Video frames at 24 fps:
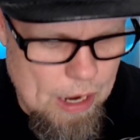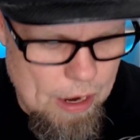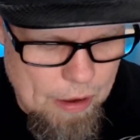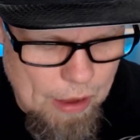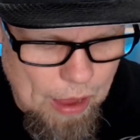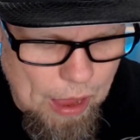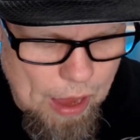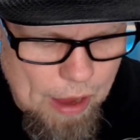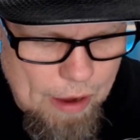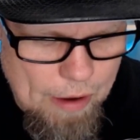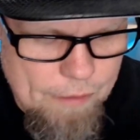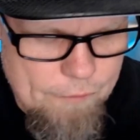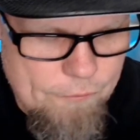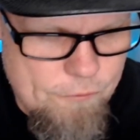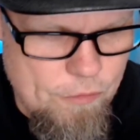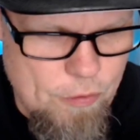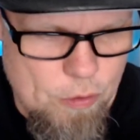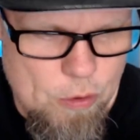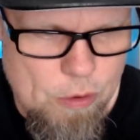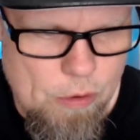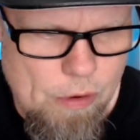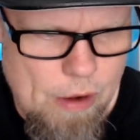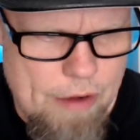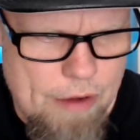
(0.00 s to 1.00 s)
have
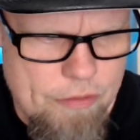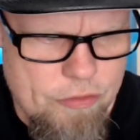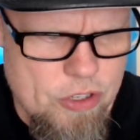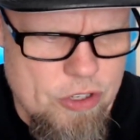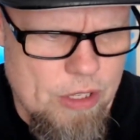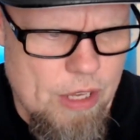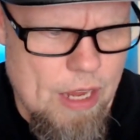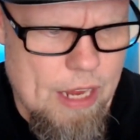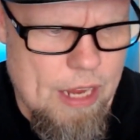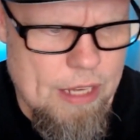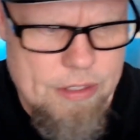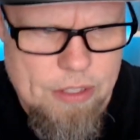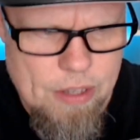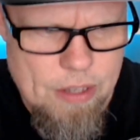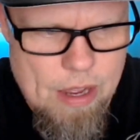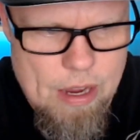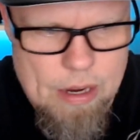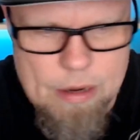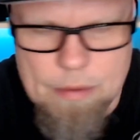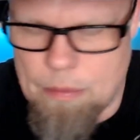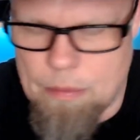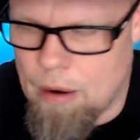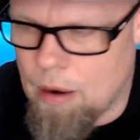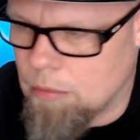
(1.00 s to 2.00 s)
photographed July
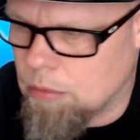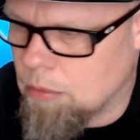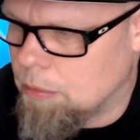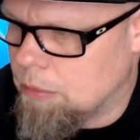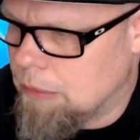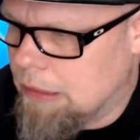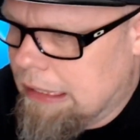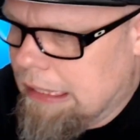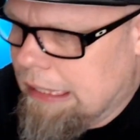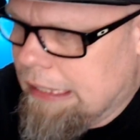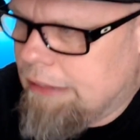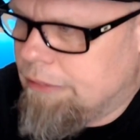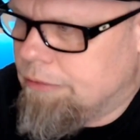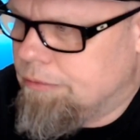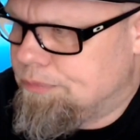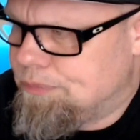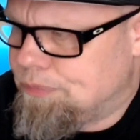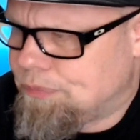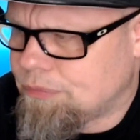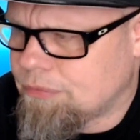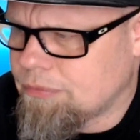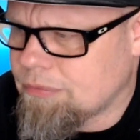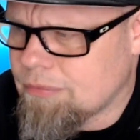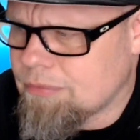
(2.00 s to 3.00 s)
Talk probably
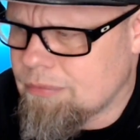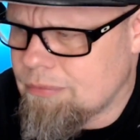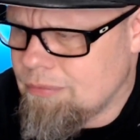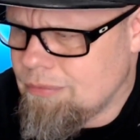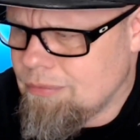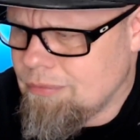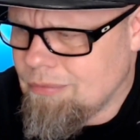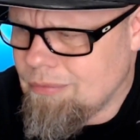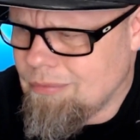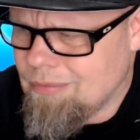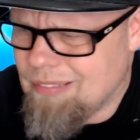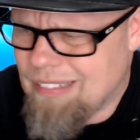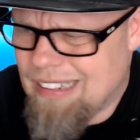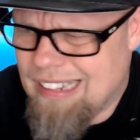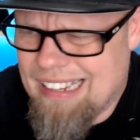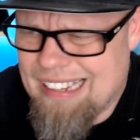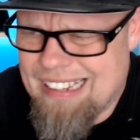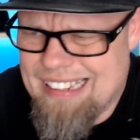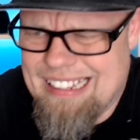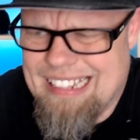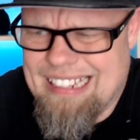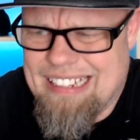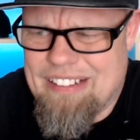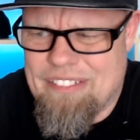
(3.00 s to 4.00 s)

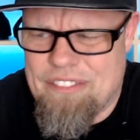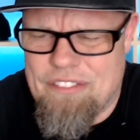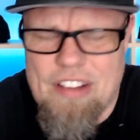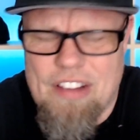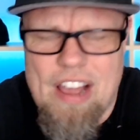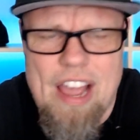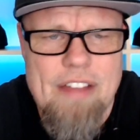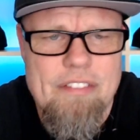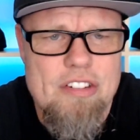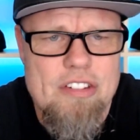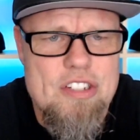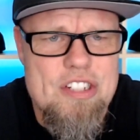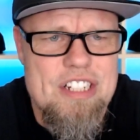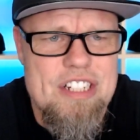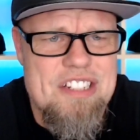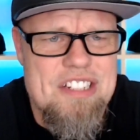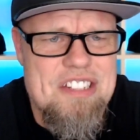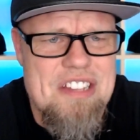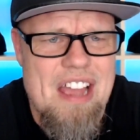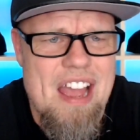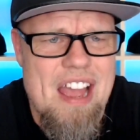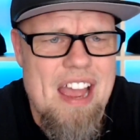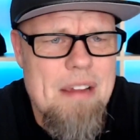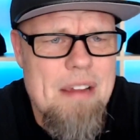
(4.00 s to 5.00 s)
like 5 or 6
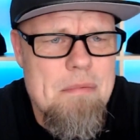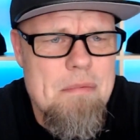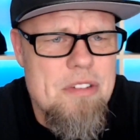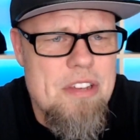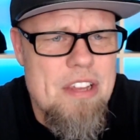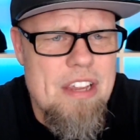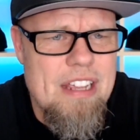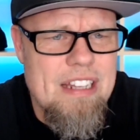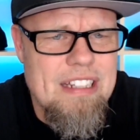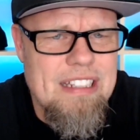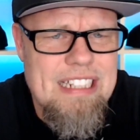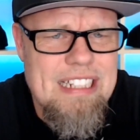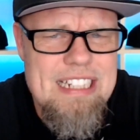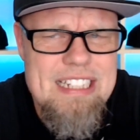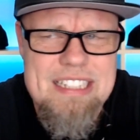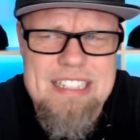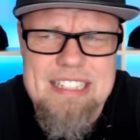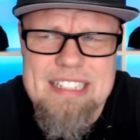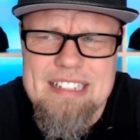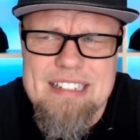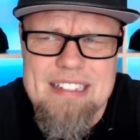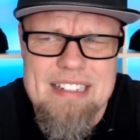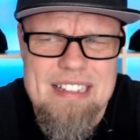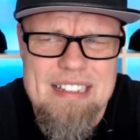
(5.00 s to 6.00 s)
times at
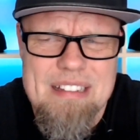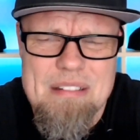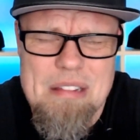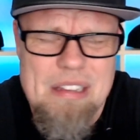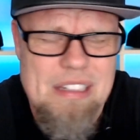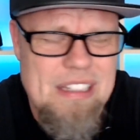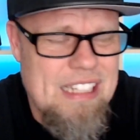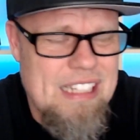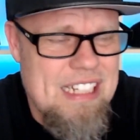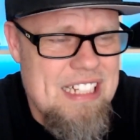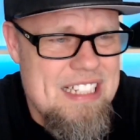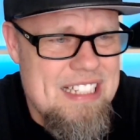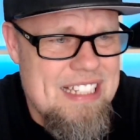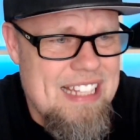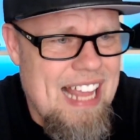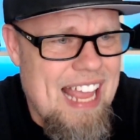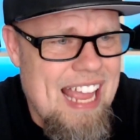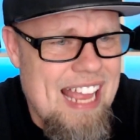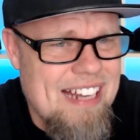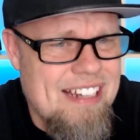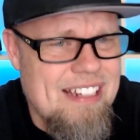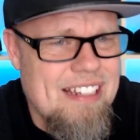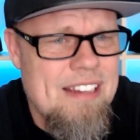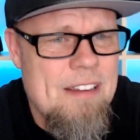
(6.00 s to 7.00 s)
least
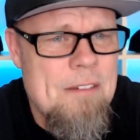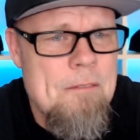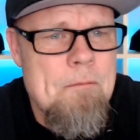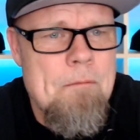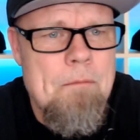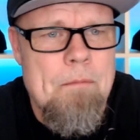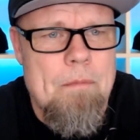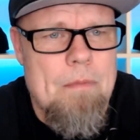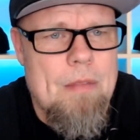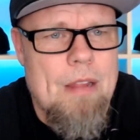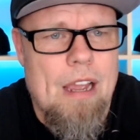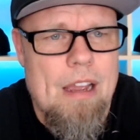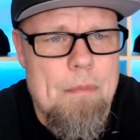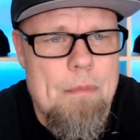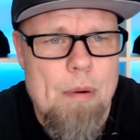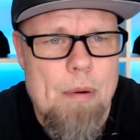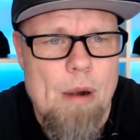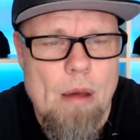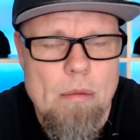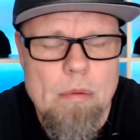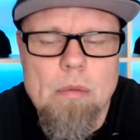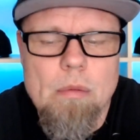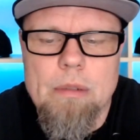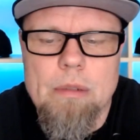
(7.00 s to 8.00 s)
that,
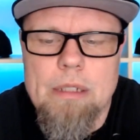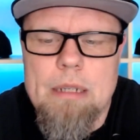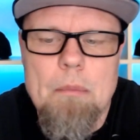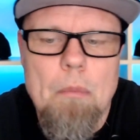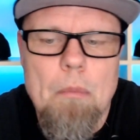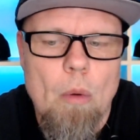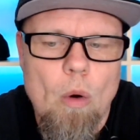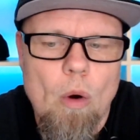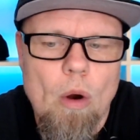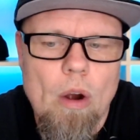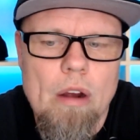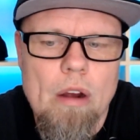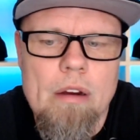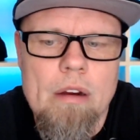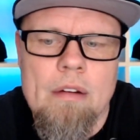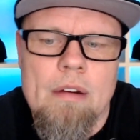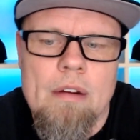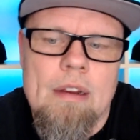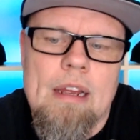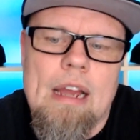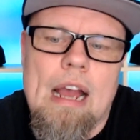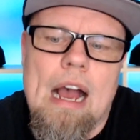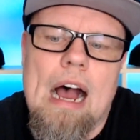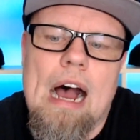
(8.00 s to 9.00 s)
probably more.
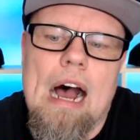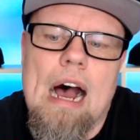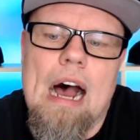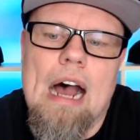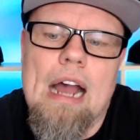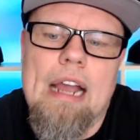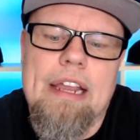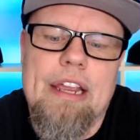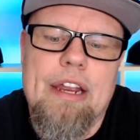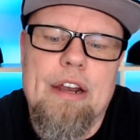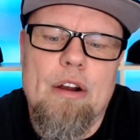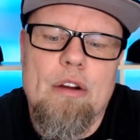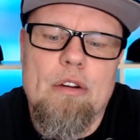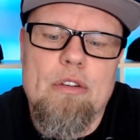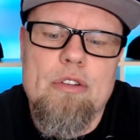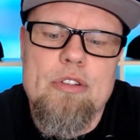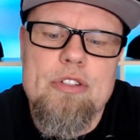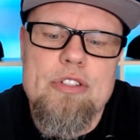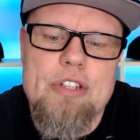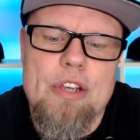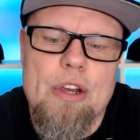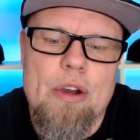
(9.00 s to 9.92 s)
It's